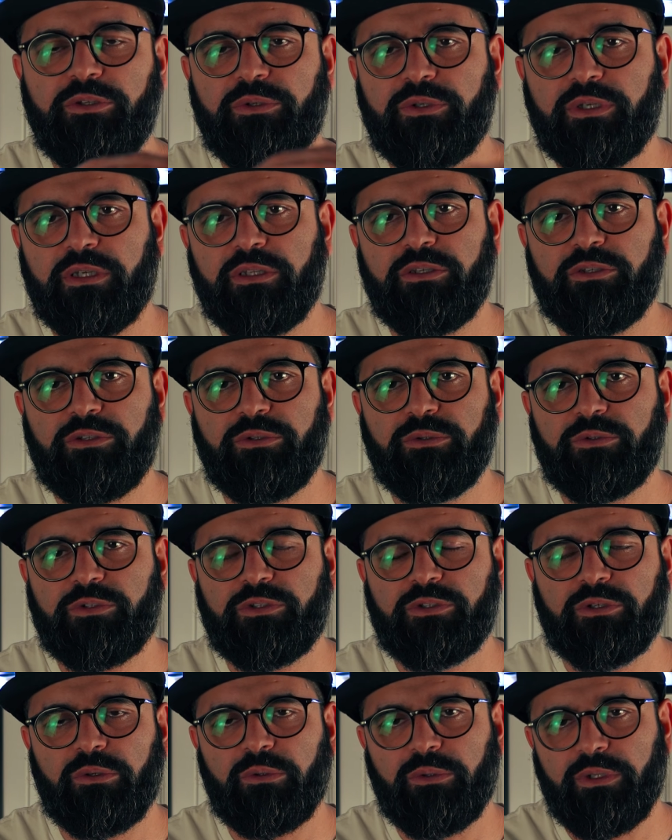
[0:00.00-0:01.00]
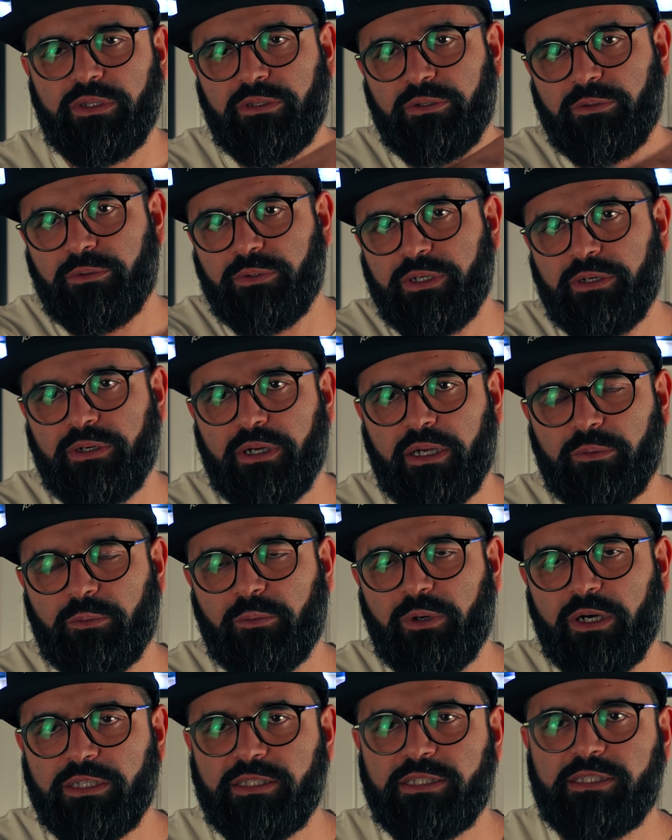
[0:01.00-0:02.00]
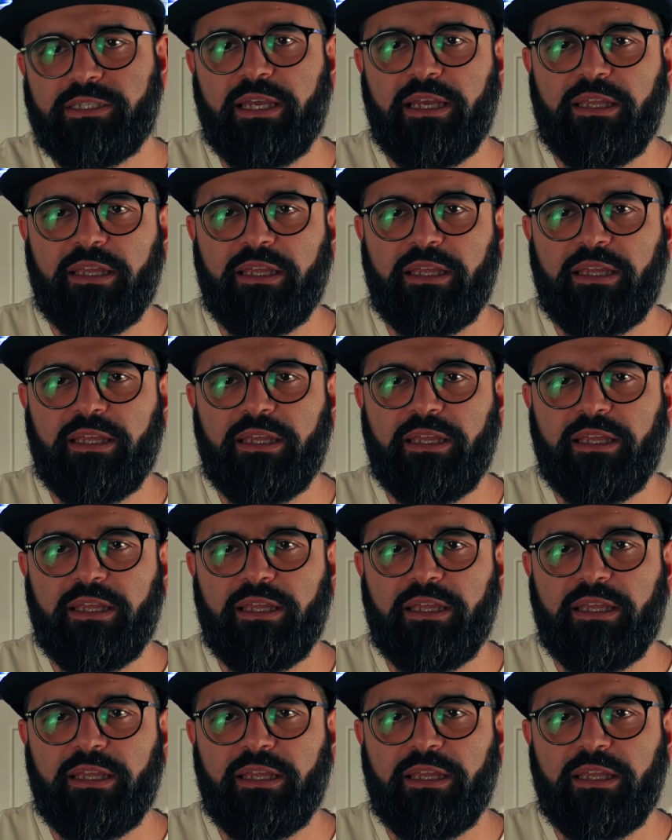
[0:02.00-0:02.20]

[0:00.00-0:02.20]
you can do so in the rear at once,